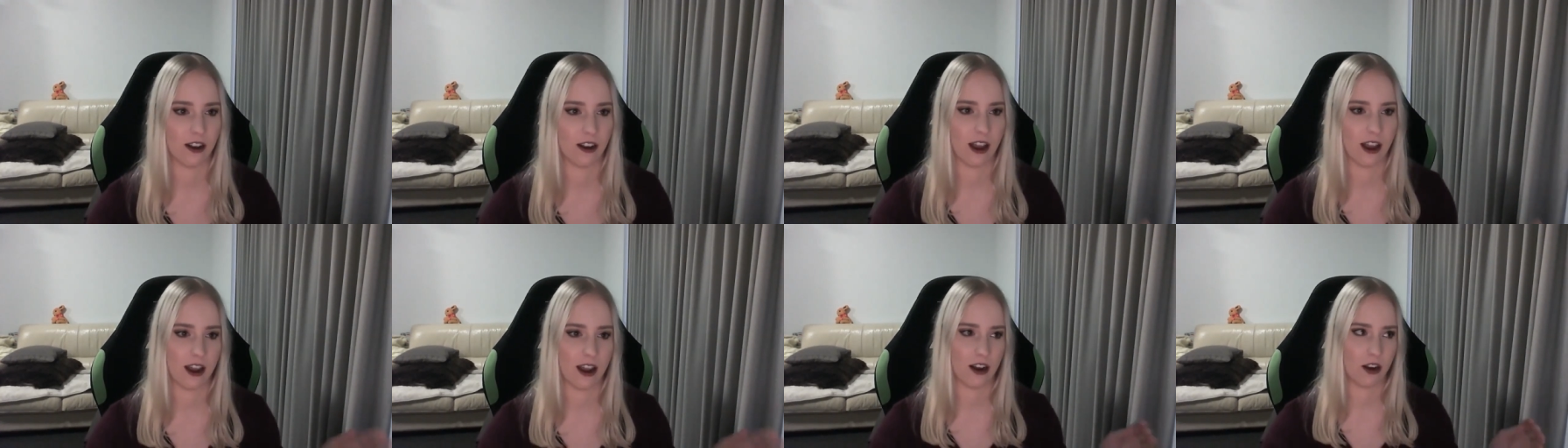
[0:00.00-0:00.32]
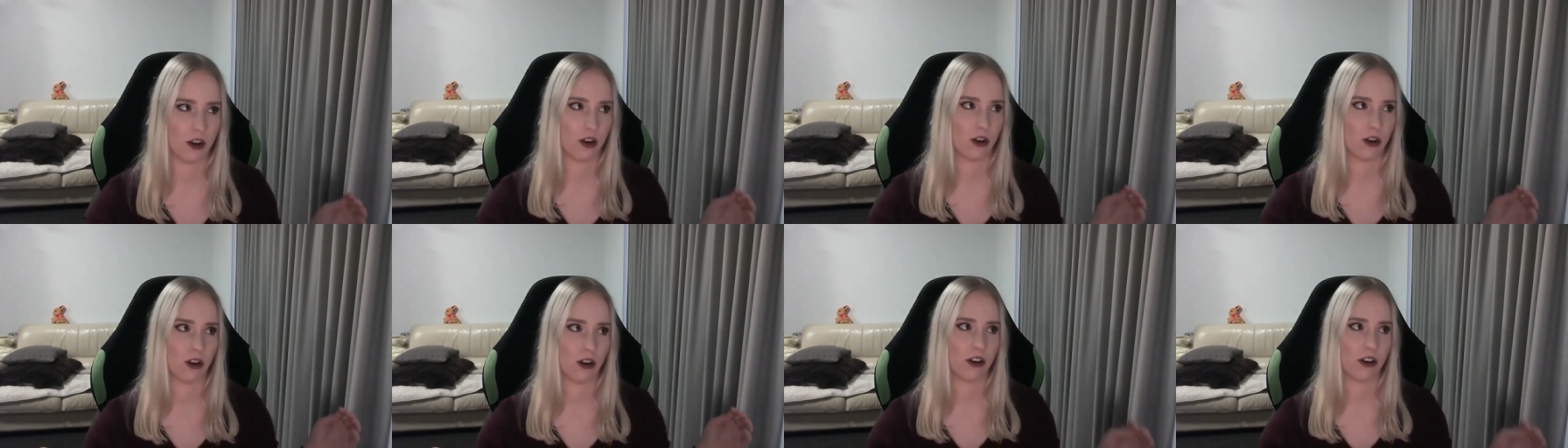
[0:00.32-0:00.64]
and
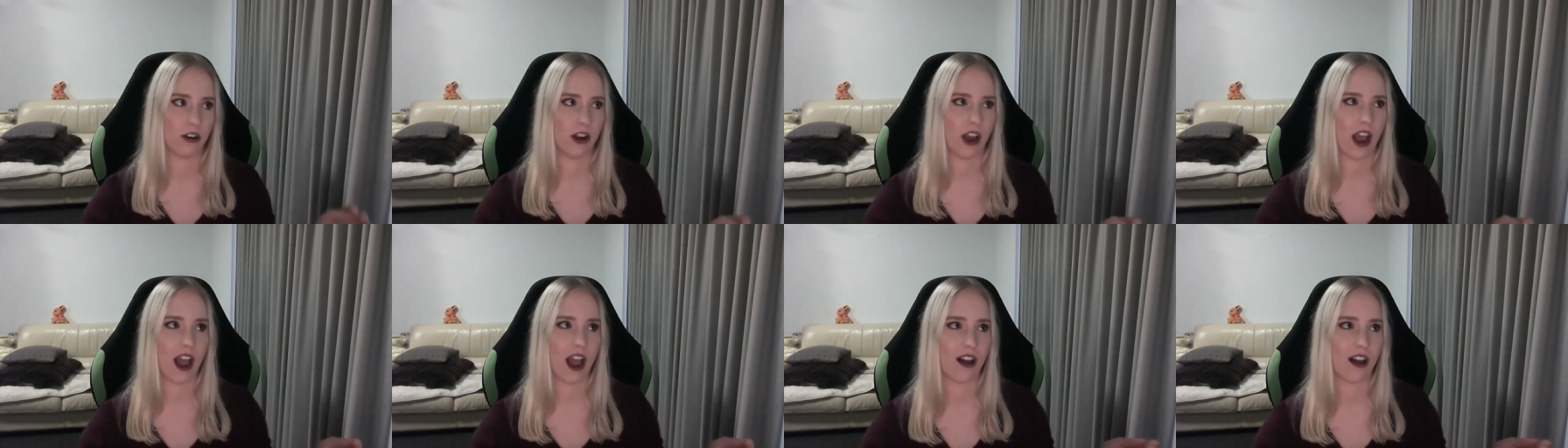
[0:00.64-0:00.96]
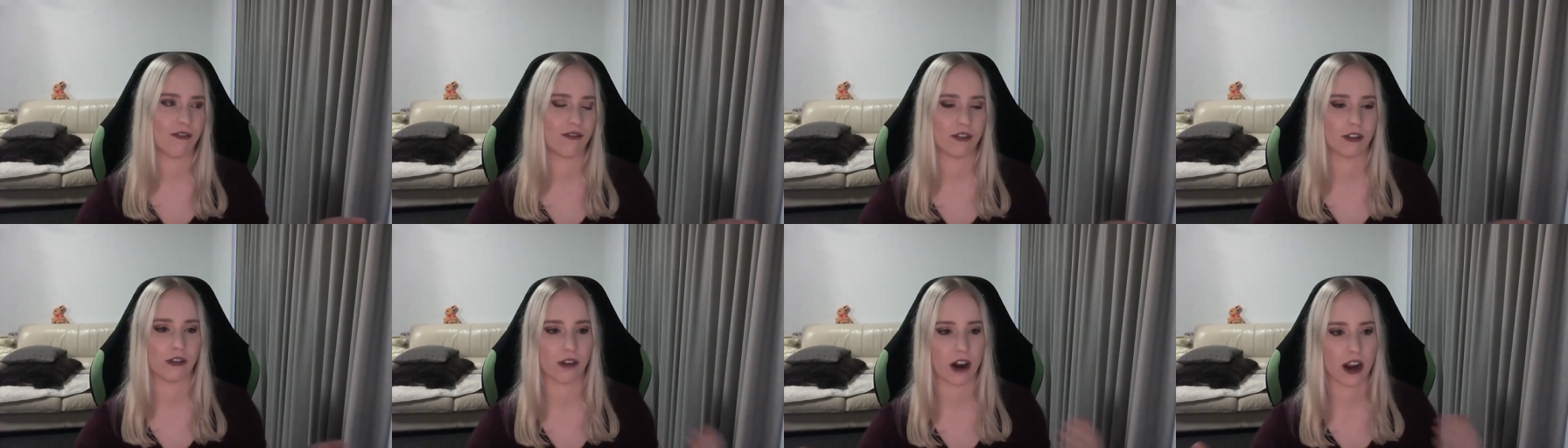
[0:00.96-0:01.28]
you know you
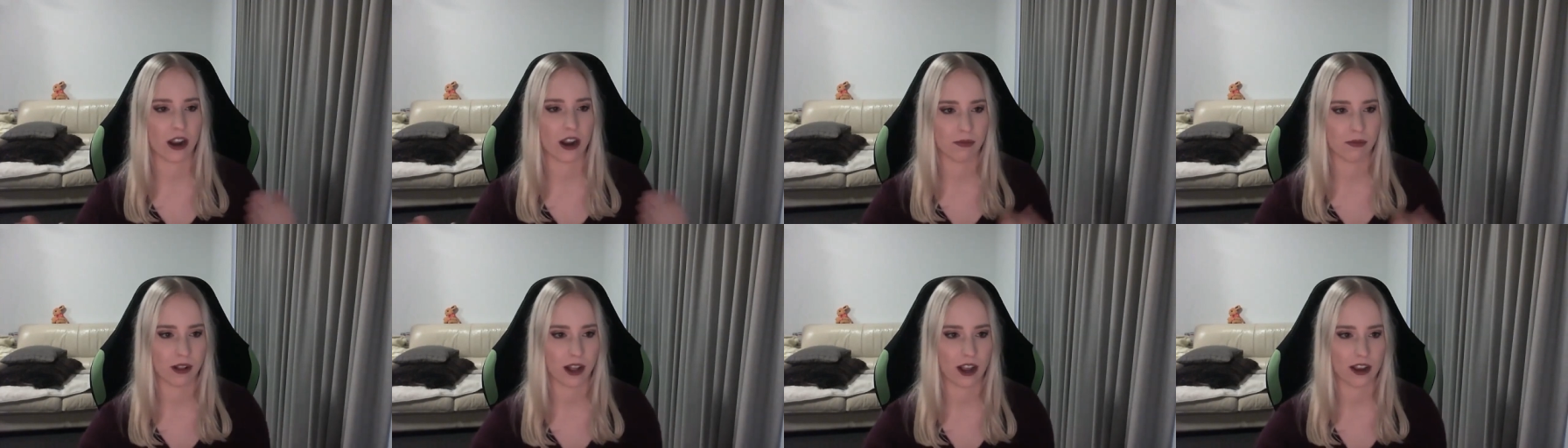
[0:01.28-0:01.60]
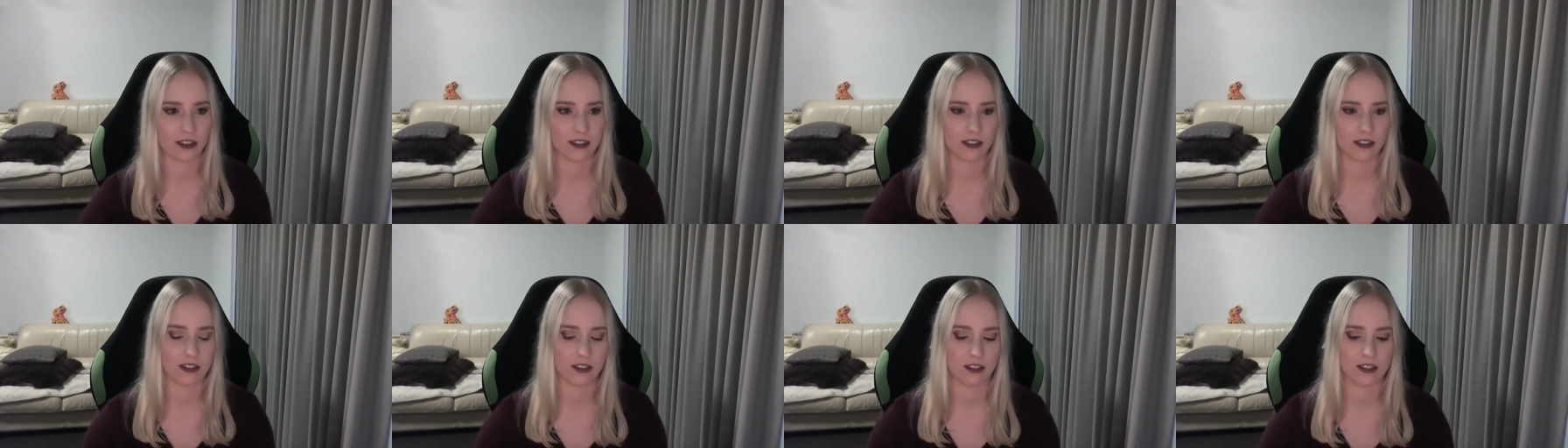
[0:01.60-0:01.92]
have great
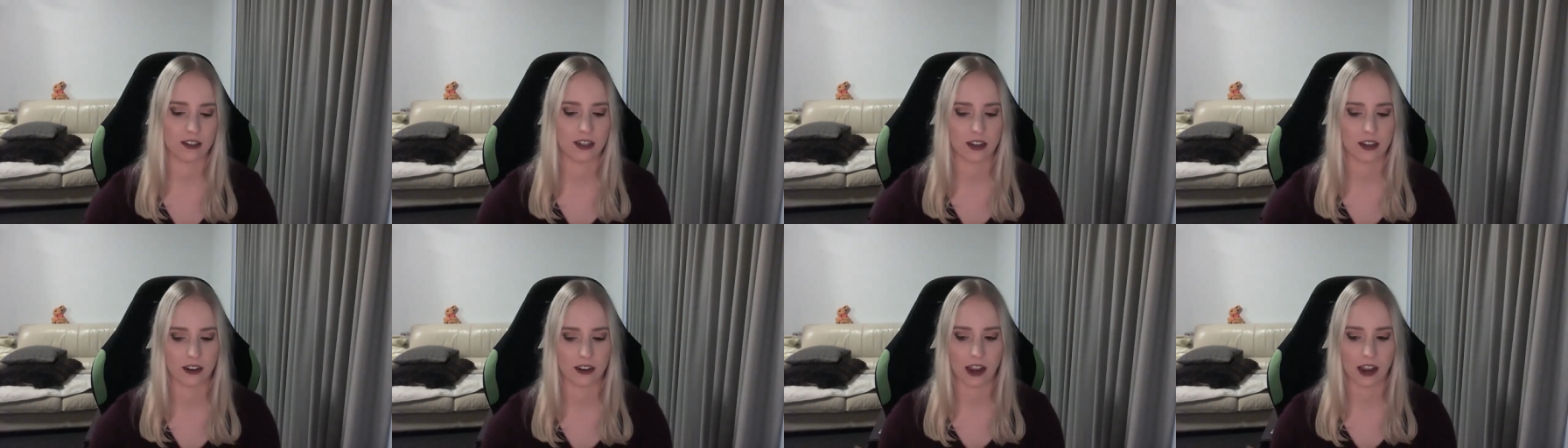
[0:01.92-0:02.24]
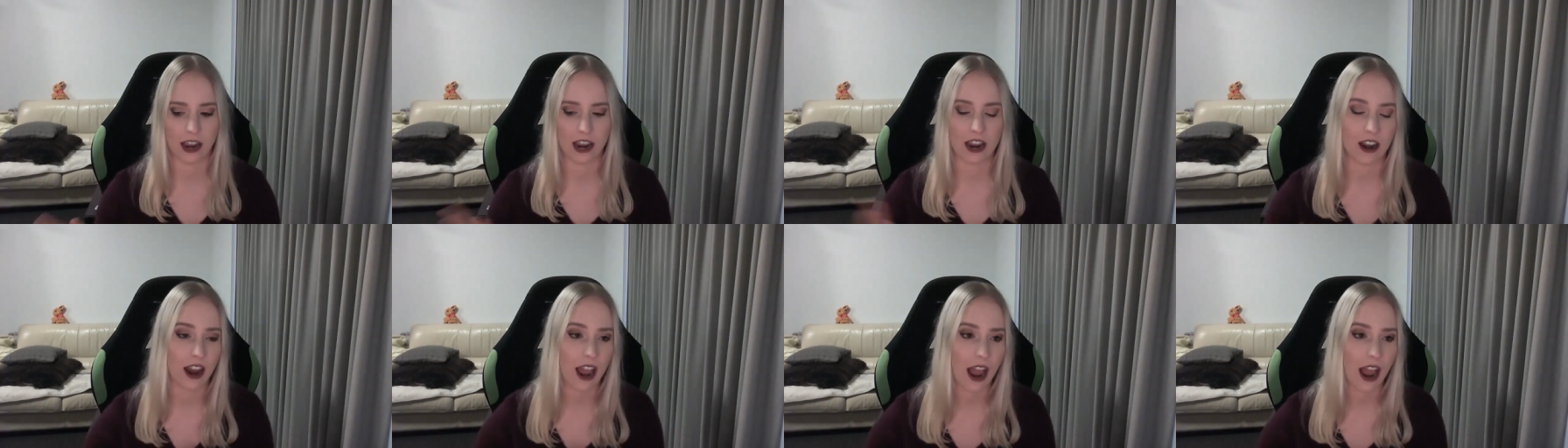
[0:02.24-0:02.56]
places to
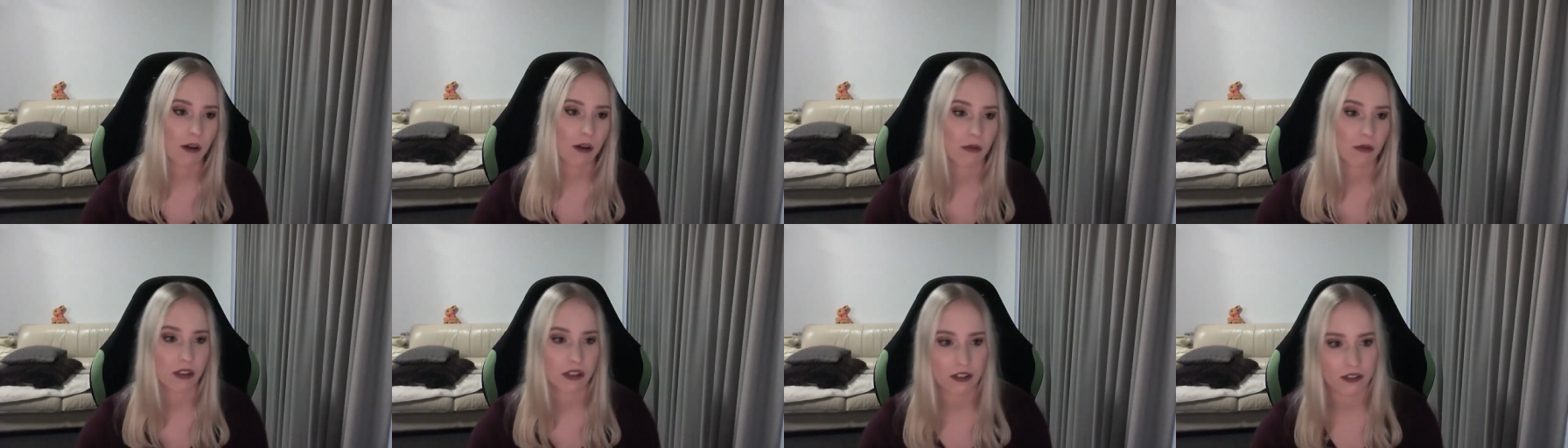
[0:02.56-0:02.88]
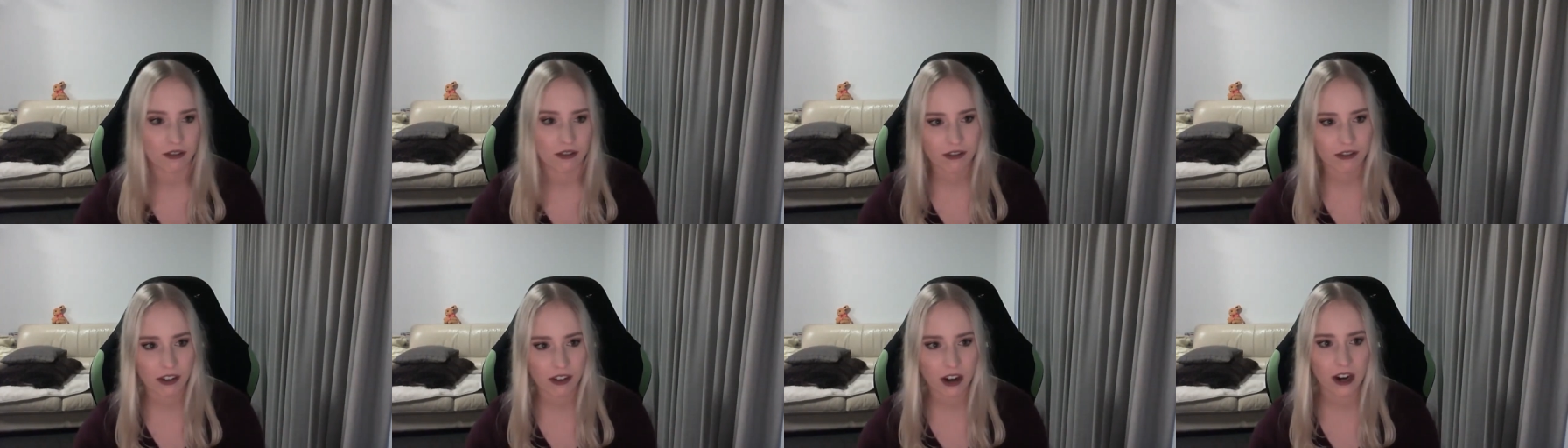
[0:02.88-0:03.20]
eat out with your
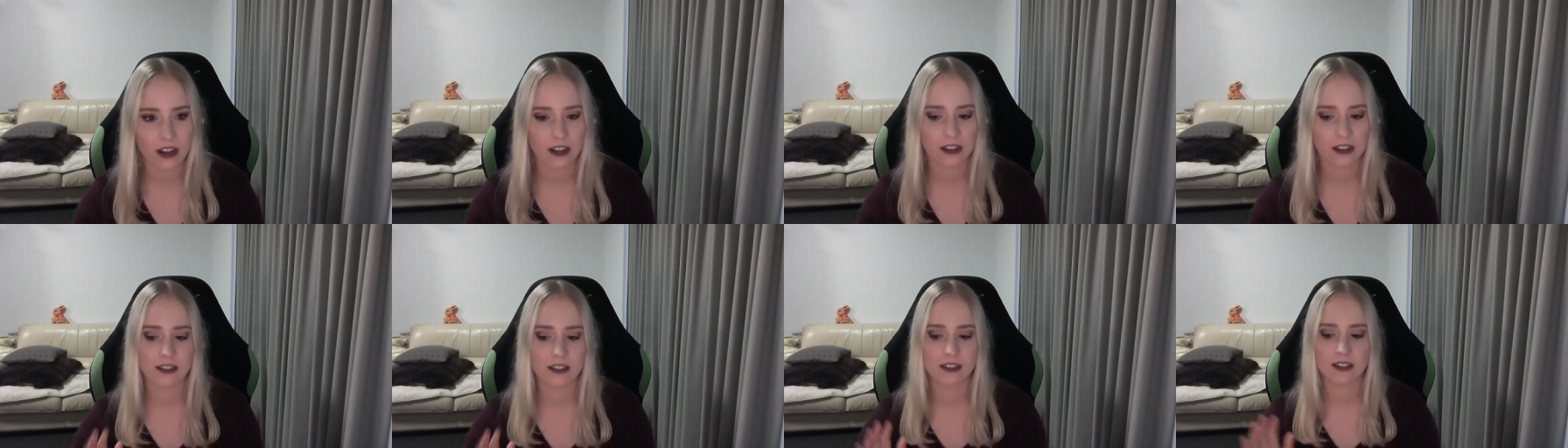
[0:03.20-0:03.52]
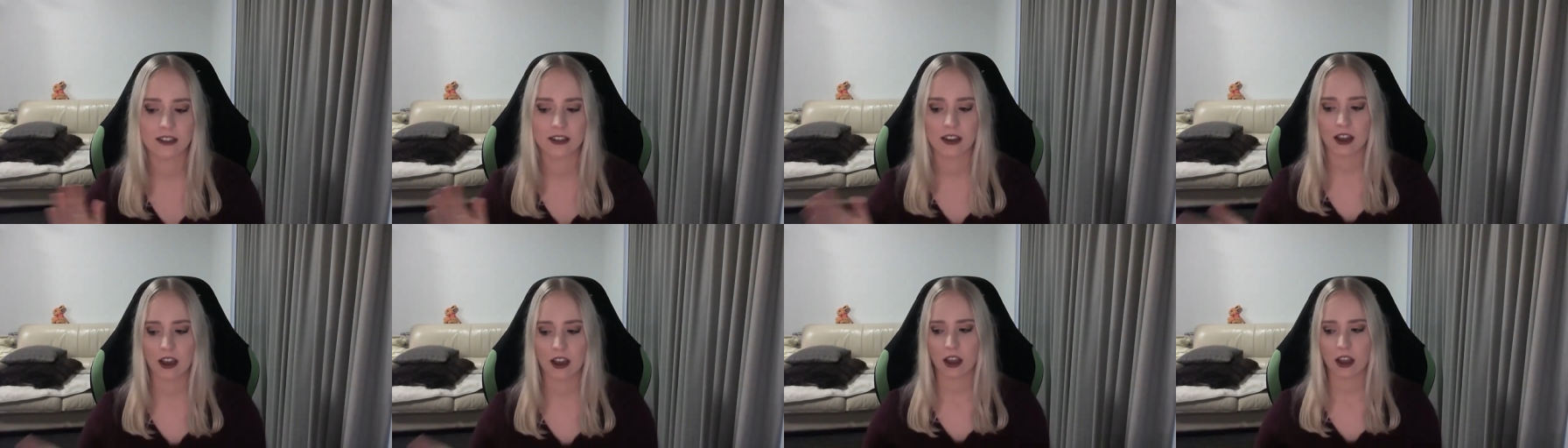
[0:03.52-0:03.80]
friends